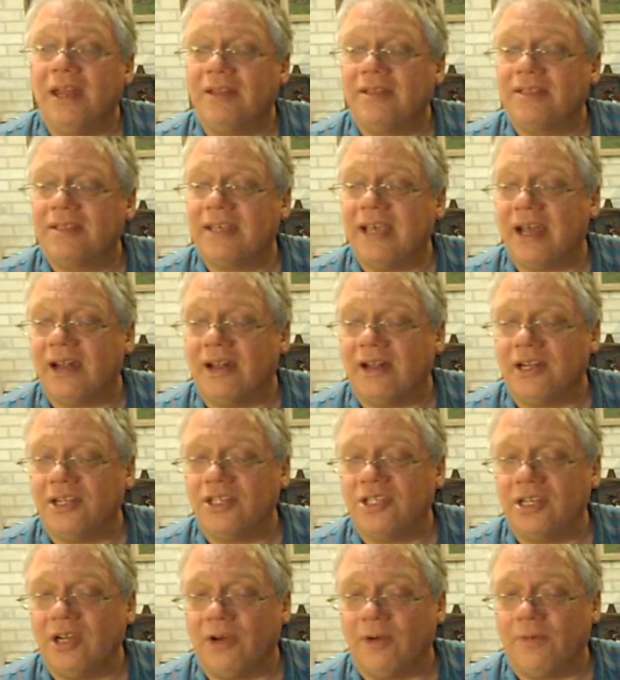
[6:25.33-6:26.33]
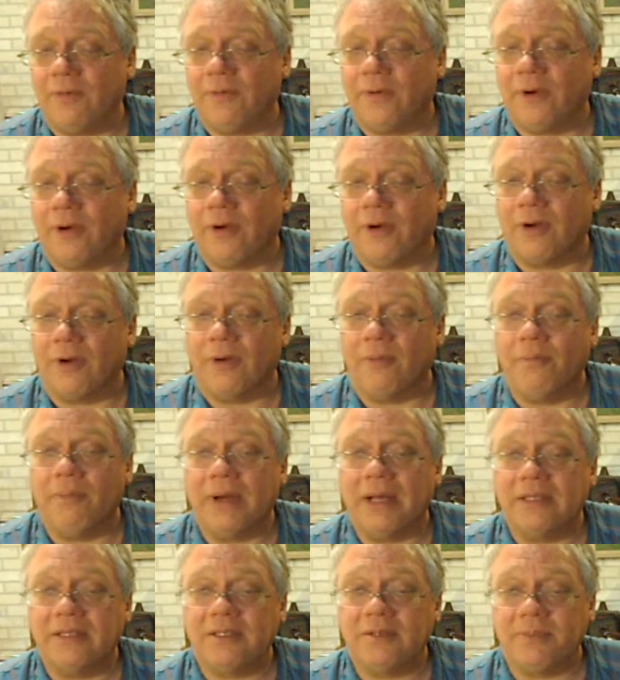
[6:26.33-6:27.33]
and it sat on a shelf
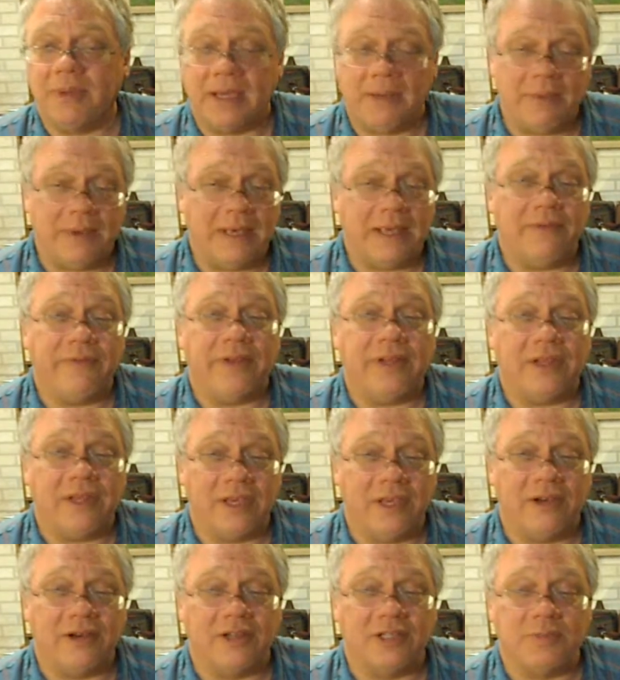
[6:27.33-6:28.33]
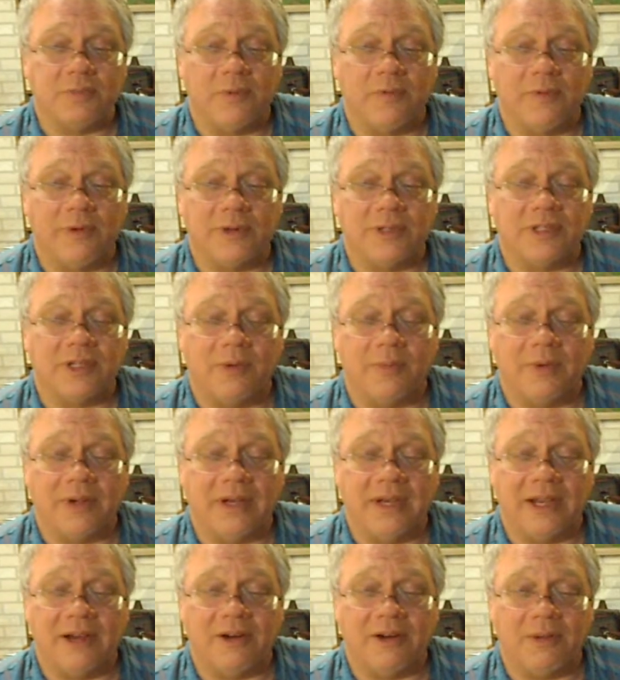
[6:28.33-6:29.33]
for months, maybe even years, before
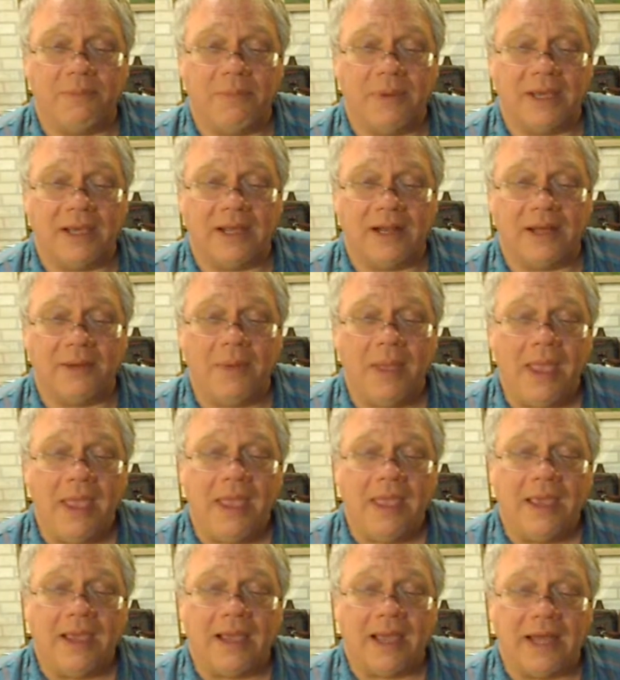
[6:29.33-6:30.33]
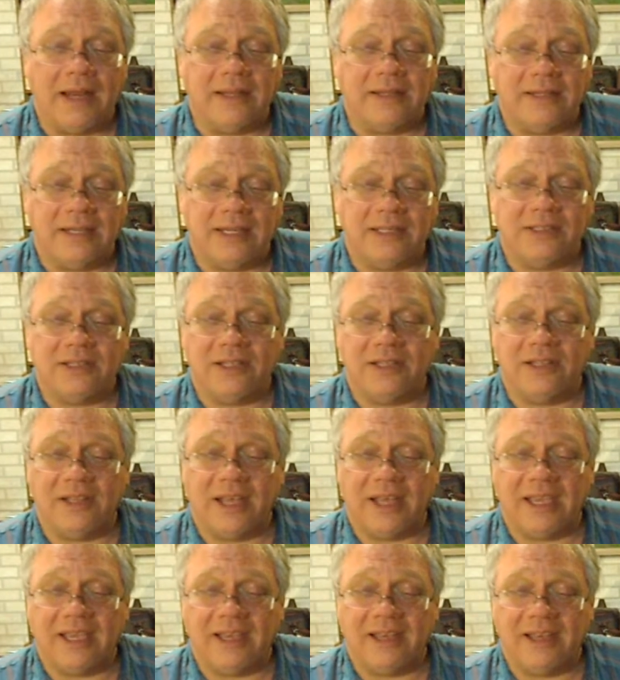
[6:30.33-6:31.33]
someone dared to pick it up. Kind of
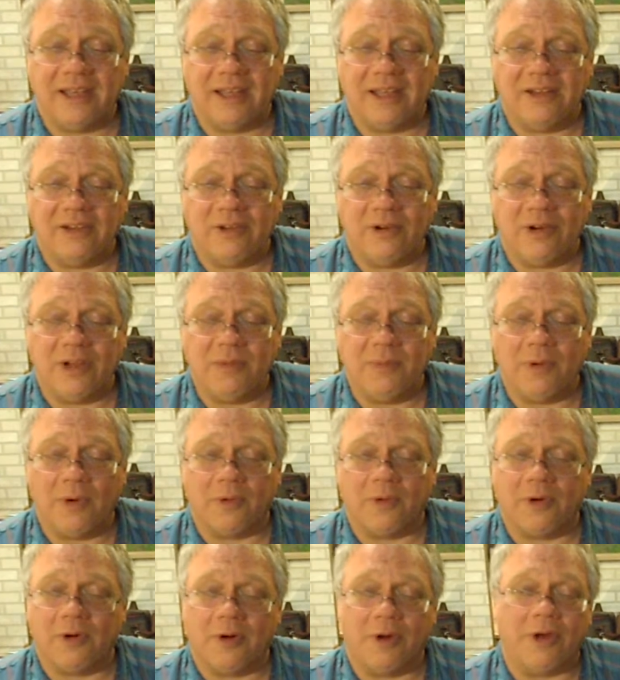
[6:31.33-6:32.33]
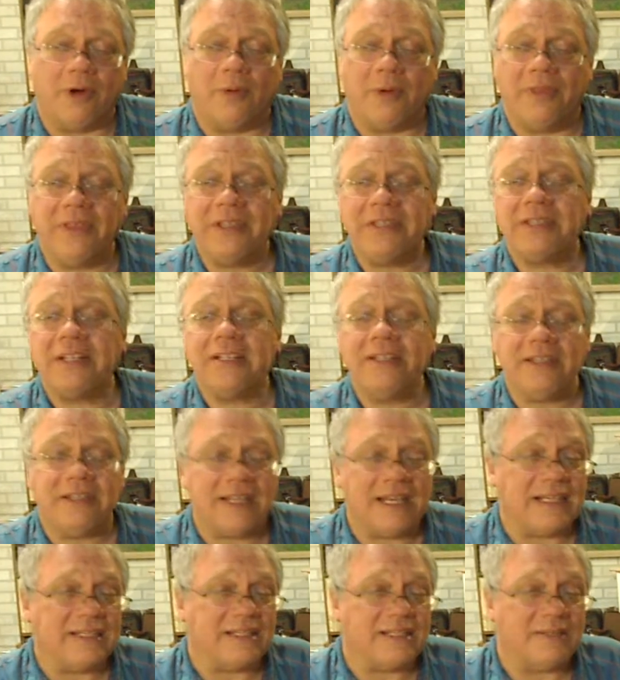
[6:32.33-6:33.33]
tasted like dirty motor oil. Well, this
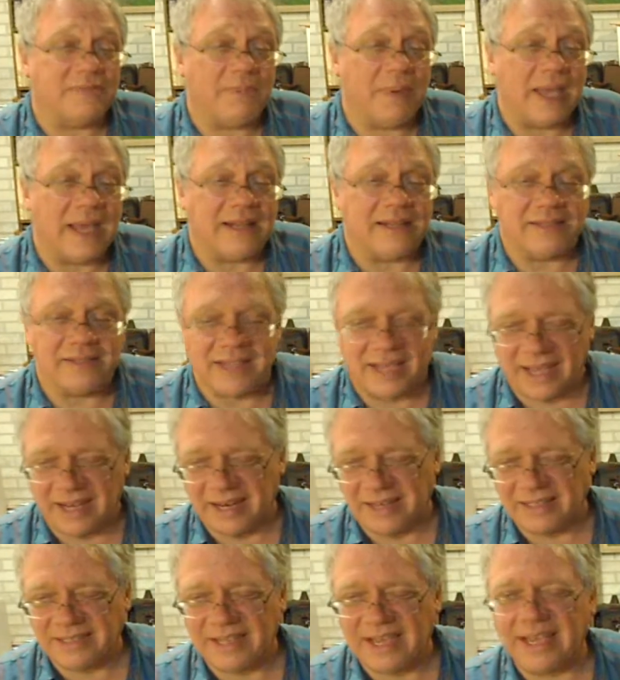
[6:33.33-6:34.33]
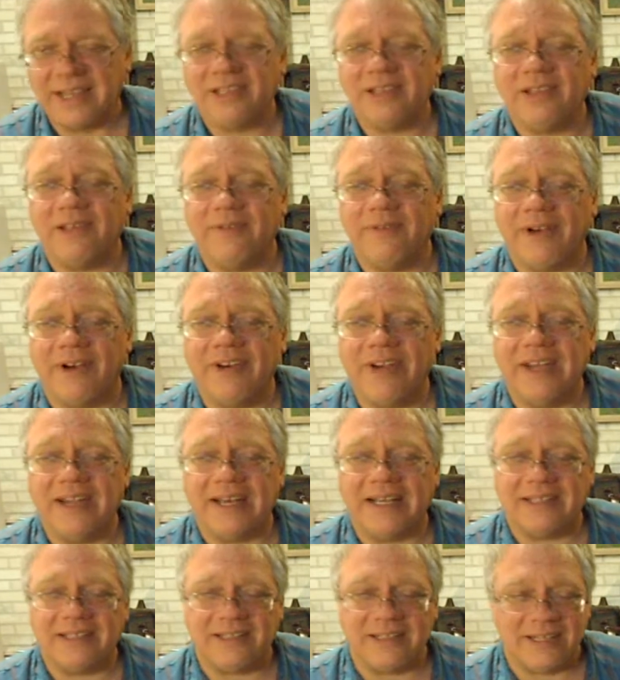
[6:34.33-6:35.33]
doesn't taste as bad as that. It's actually
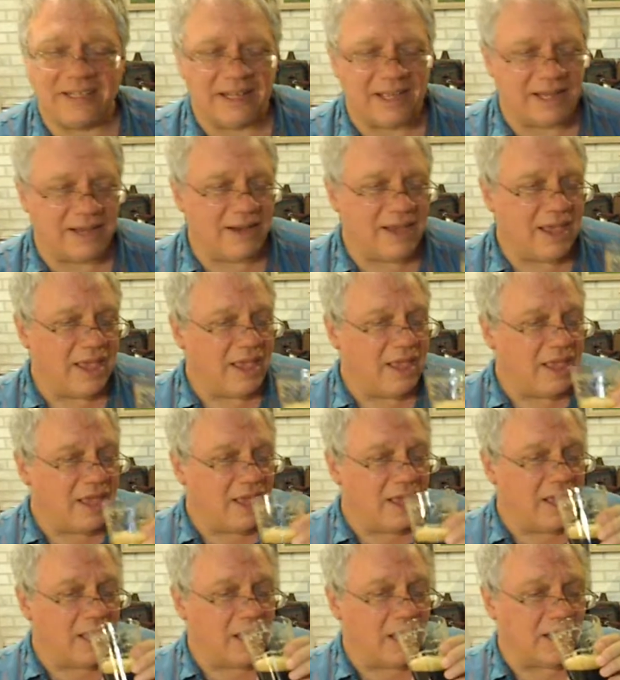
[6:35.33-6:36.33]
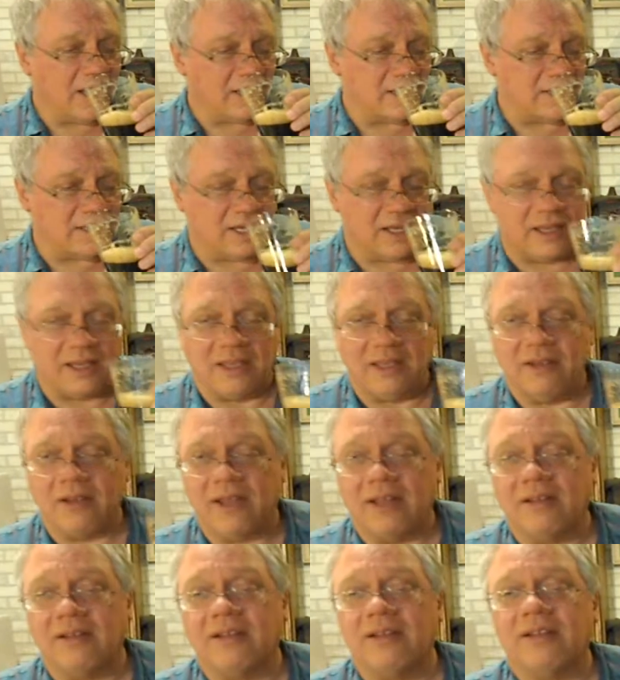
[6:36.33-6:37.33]
very nicely done. It's
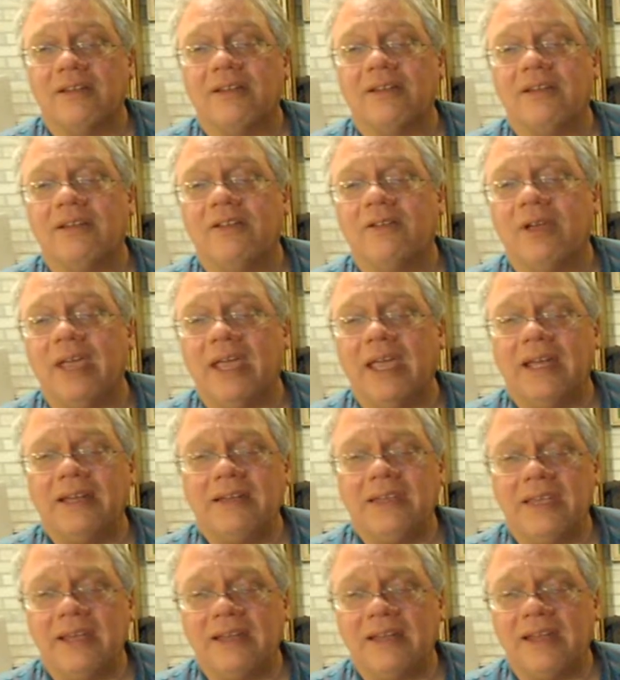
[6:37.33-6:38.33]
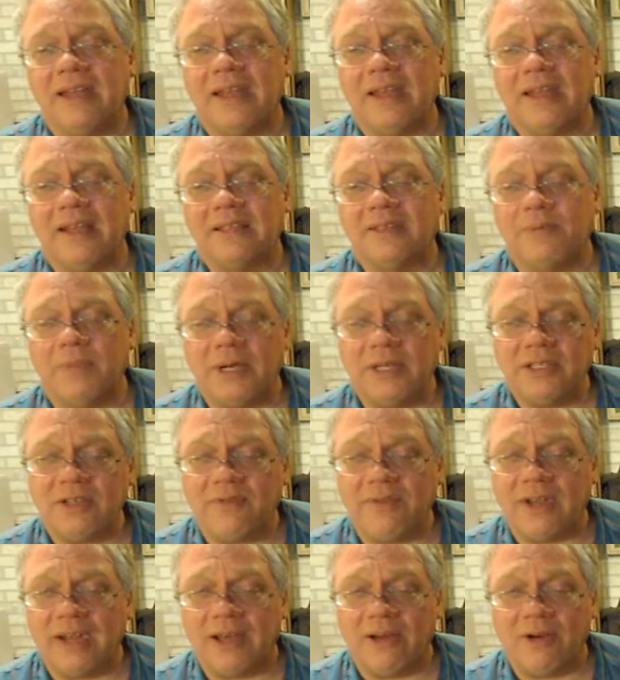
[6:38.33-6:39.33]
you can't get as
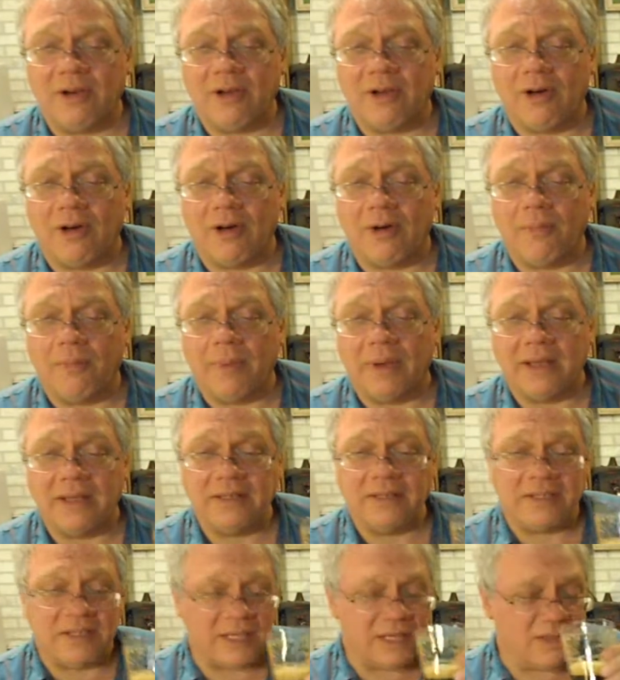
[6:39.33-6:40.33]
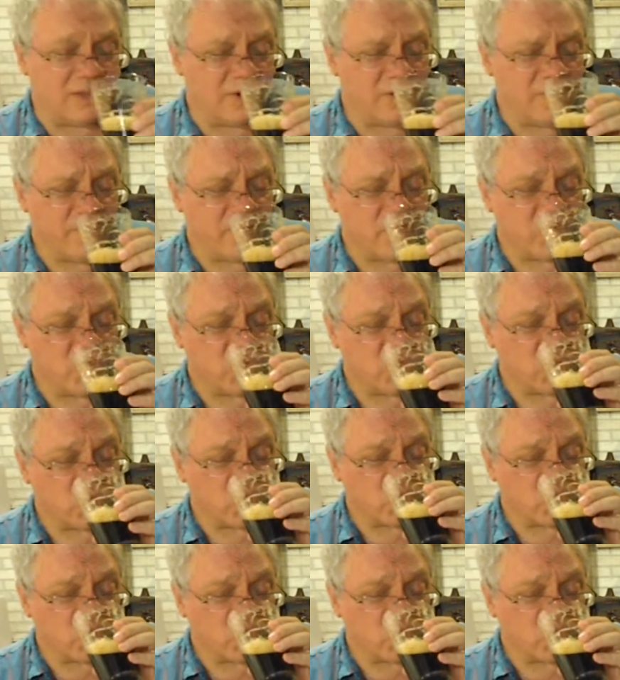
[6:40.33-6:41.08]
much of an alcohol buzz either.